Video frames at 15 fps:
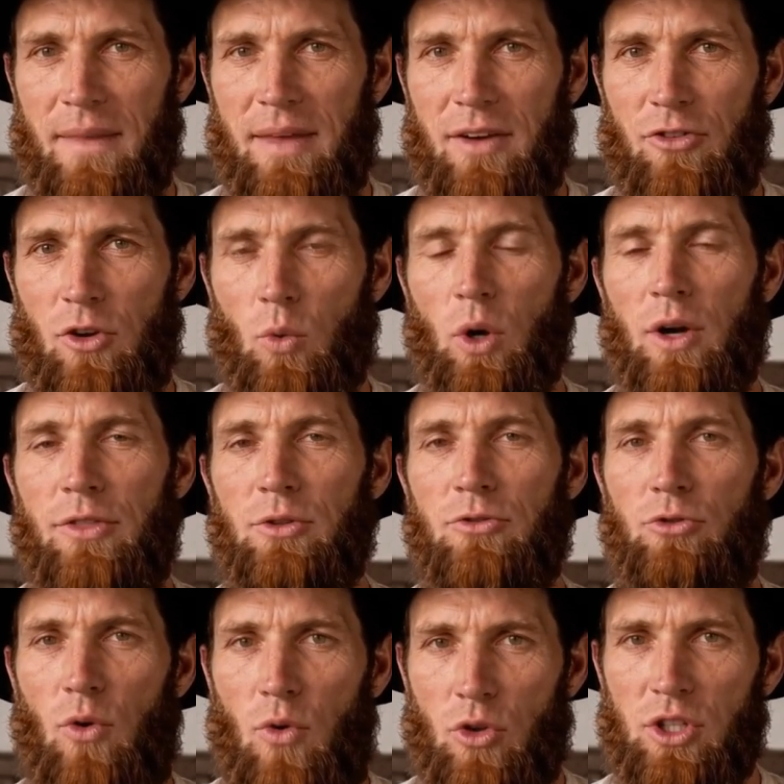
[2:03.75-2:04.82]
If you want the
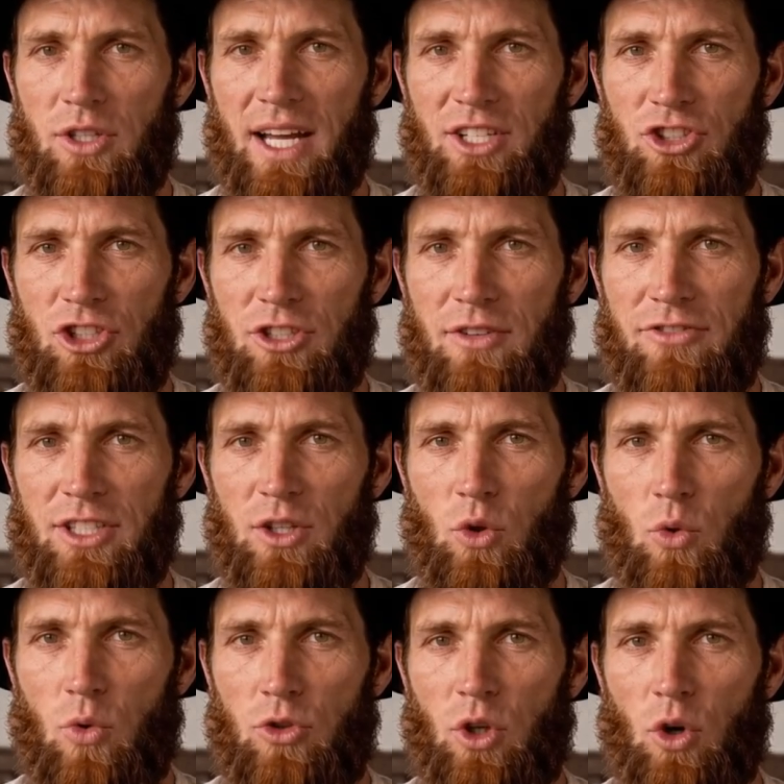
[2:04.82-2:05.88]
full collection of the
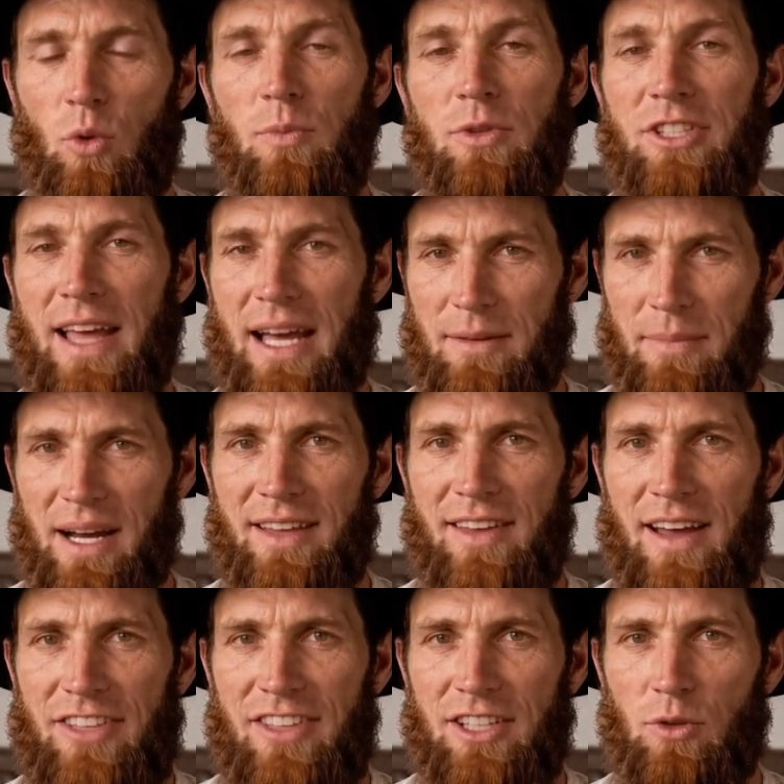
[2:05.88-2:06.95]
old homestead
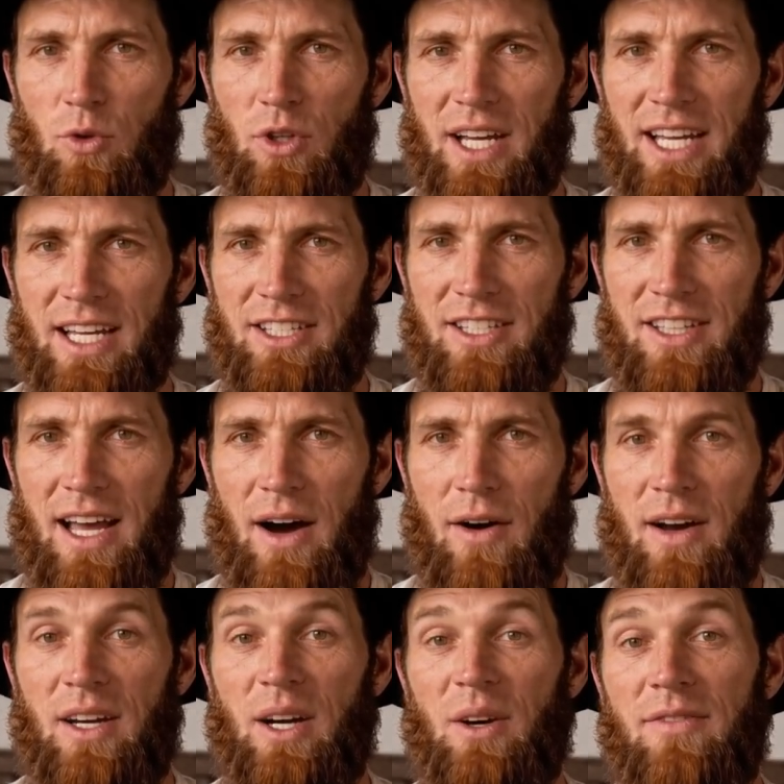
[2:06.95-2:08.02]
methods that were handed
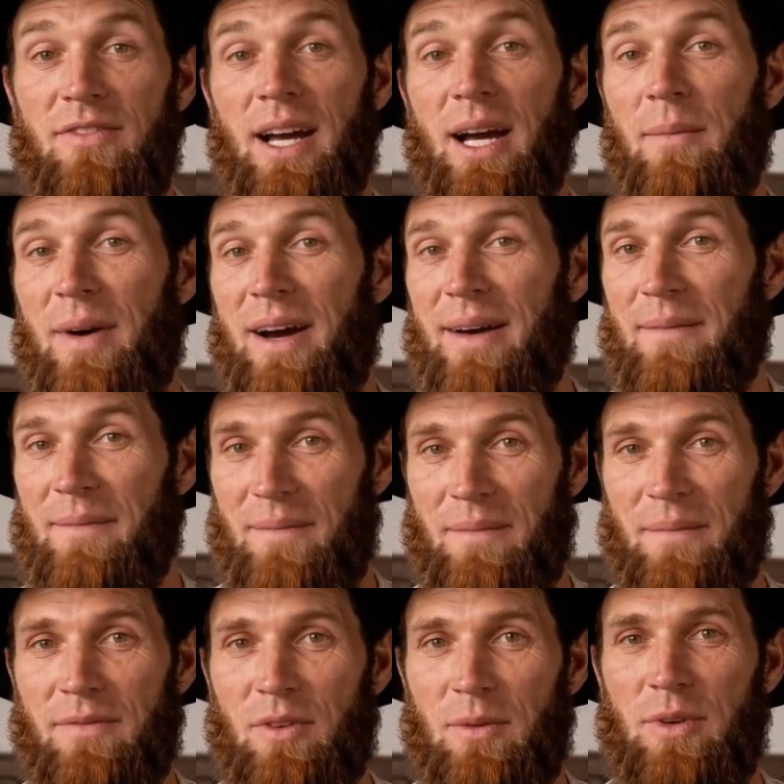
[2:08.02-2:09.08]
down in our family,
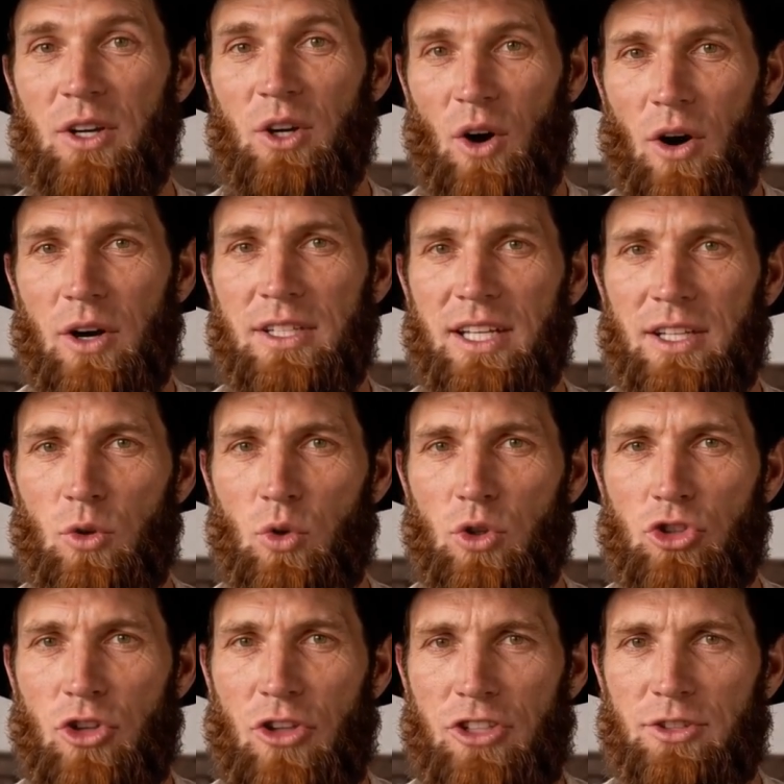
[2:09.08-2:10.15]
from the garden and
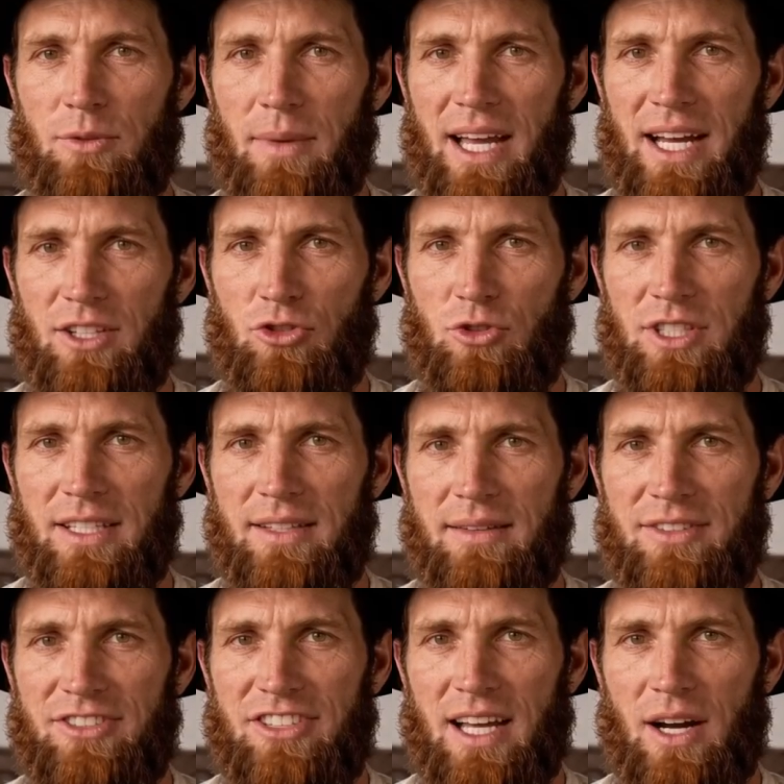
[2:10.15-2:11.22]
orchard to the pantry,
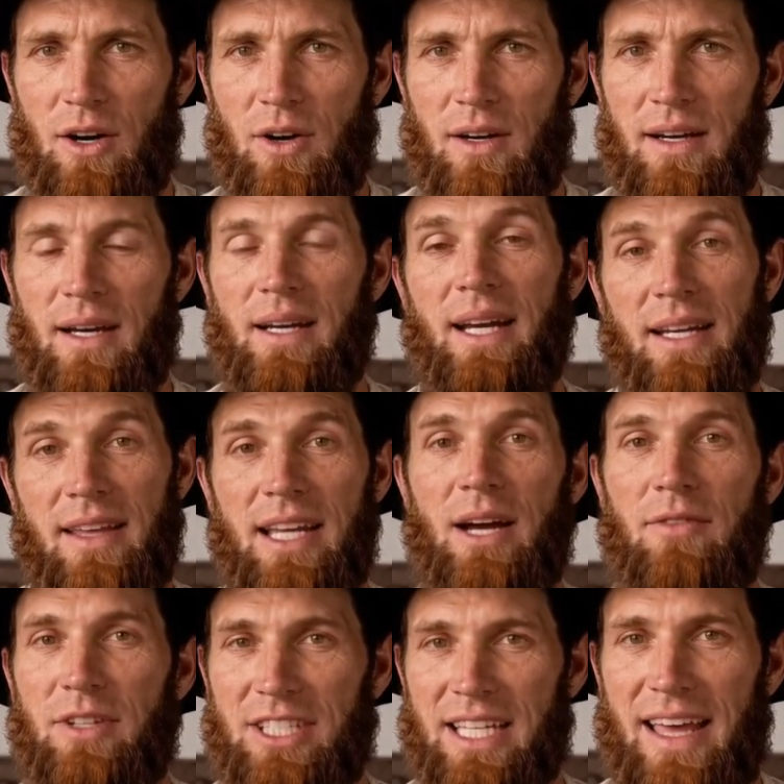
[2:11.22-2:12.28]
cellar, and the
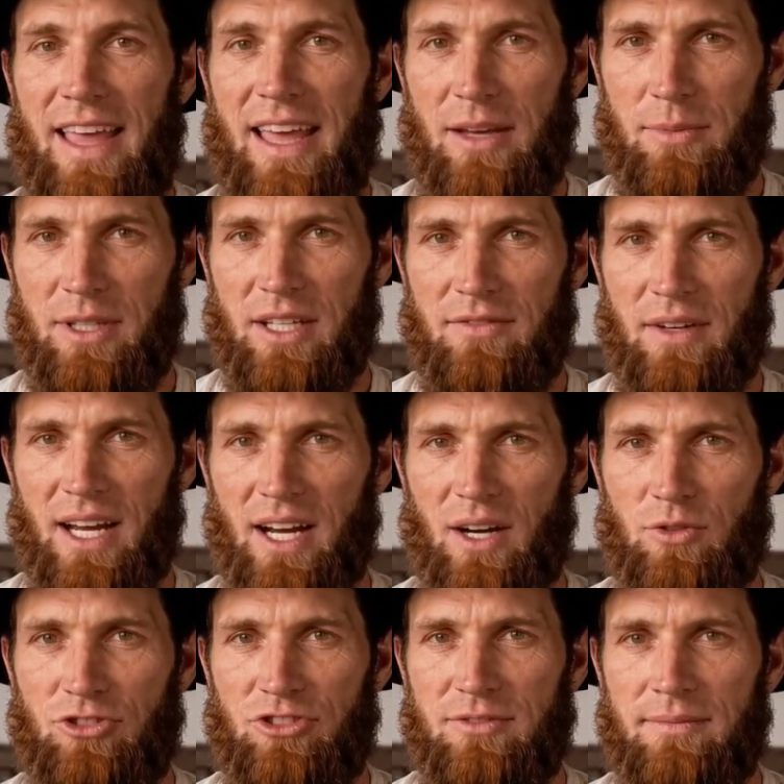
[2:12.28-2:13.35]
everyday keeping of a
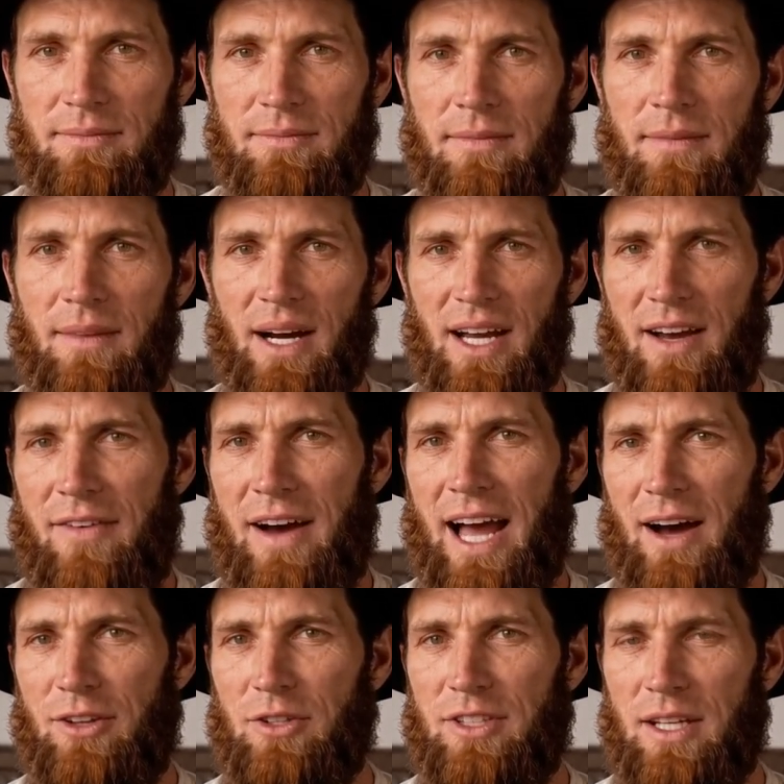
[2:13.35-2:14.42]
house, I have
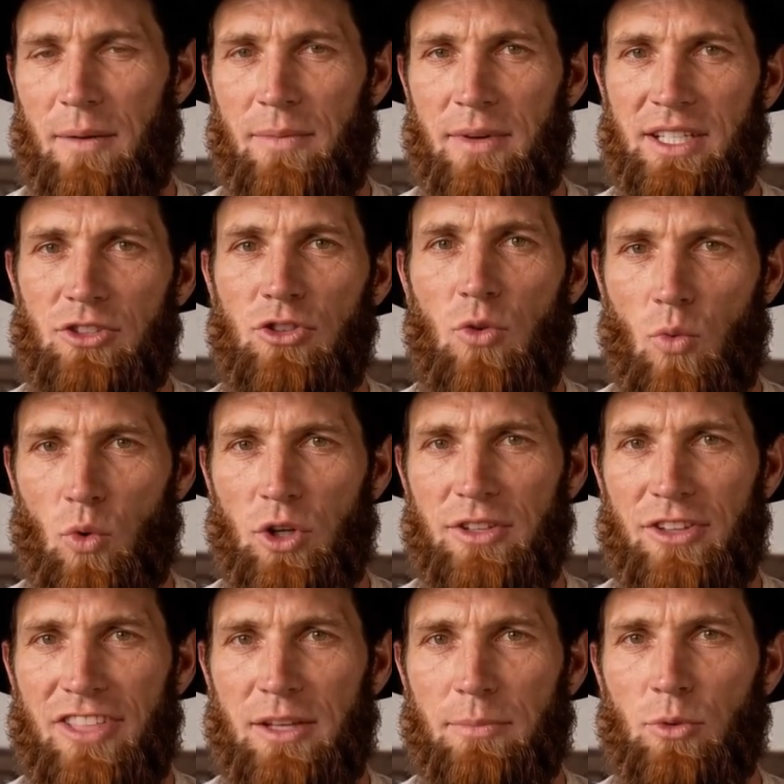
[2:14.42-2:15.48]
gathered them into
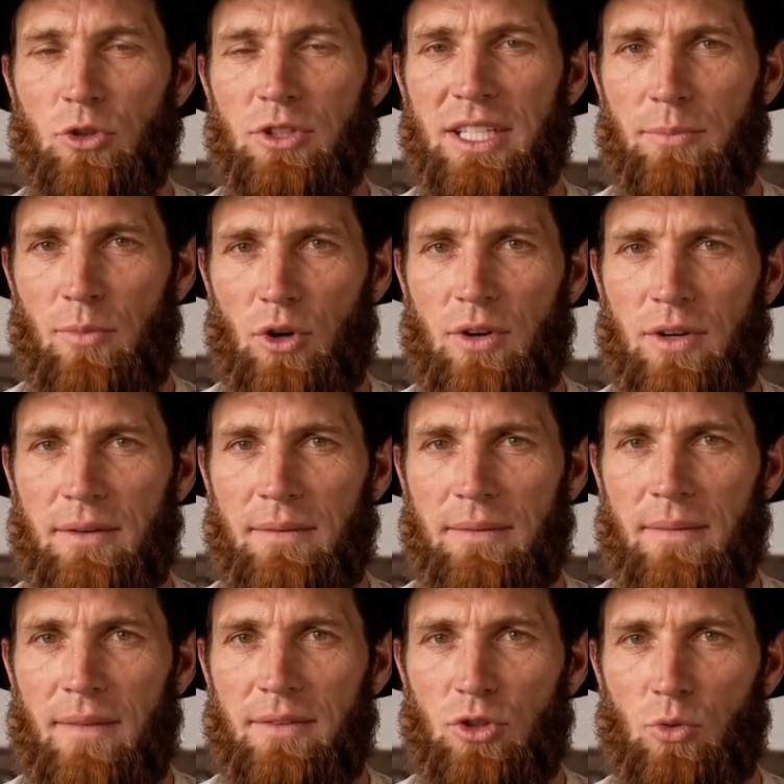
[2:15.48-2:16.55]
one simple ebook.
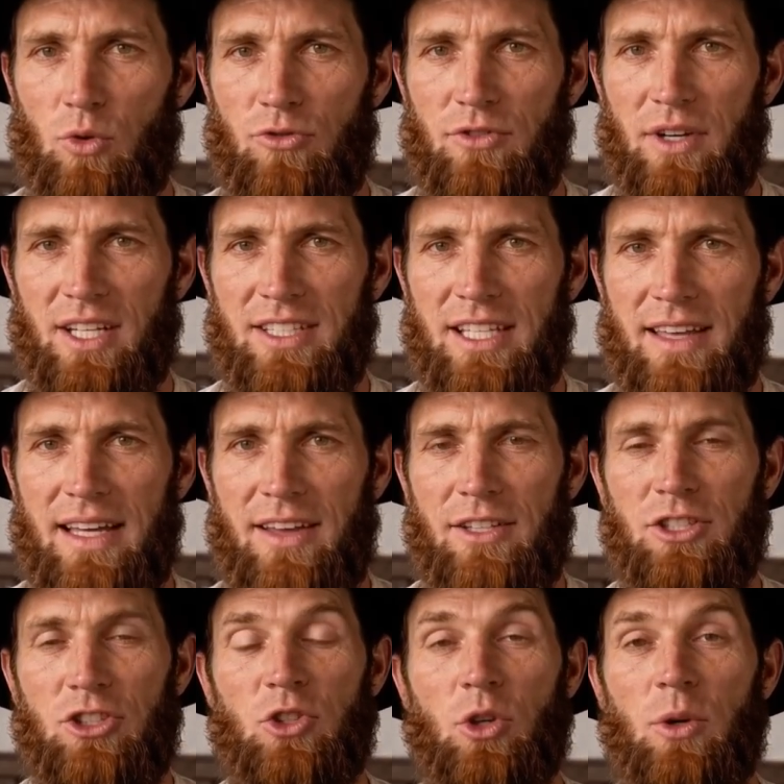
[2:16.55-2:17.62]
You will find it in the
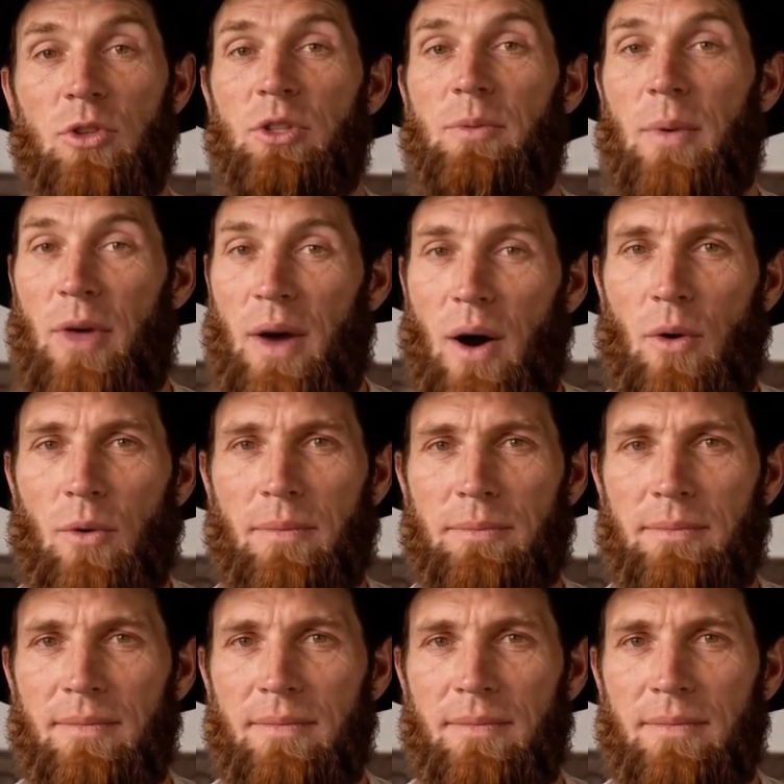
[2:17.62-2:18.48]
description below.